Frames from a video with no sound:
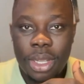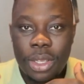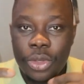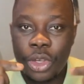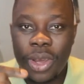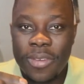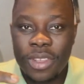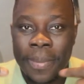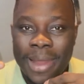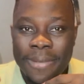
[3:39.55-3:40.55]
So you don't have to
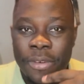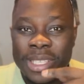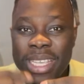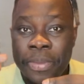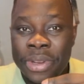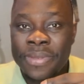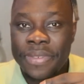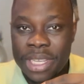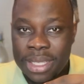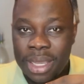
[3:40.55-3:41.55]
apply for a separate
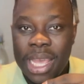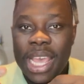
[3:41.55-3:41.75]
visa.